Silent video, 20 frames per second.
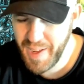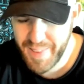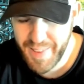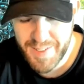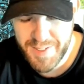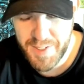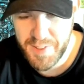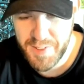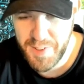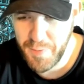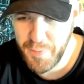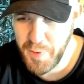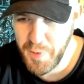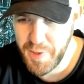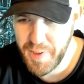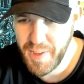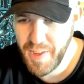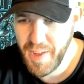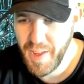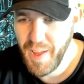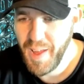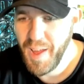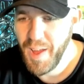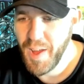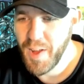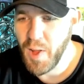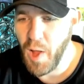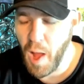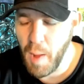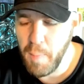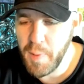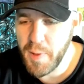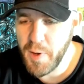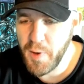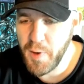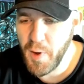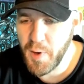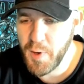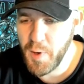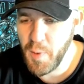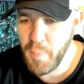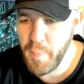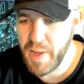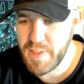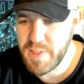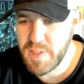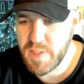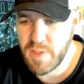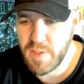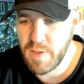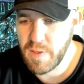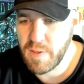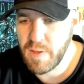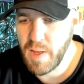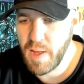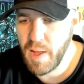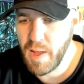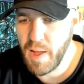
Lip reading: That's a tough one. Goblin and Narcomancer.